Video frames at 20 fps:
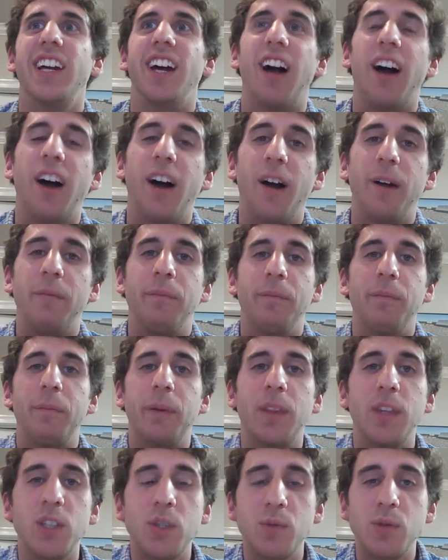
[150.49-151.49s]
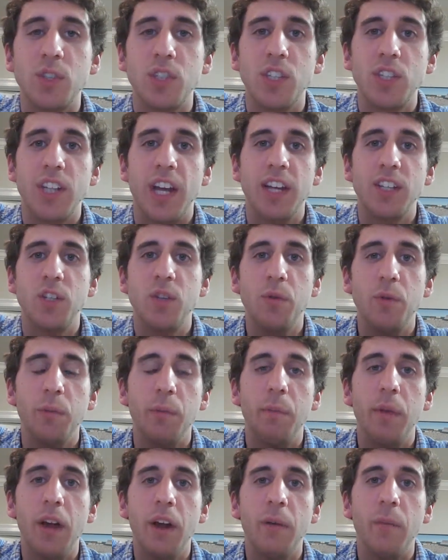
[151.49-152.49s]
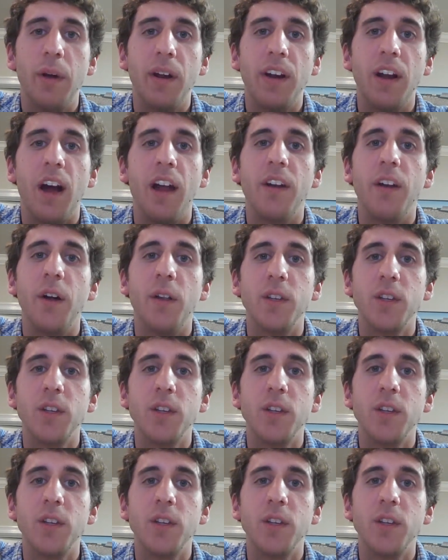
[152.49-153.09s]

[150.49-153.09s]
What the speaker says: But this was just, as you may or may not know,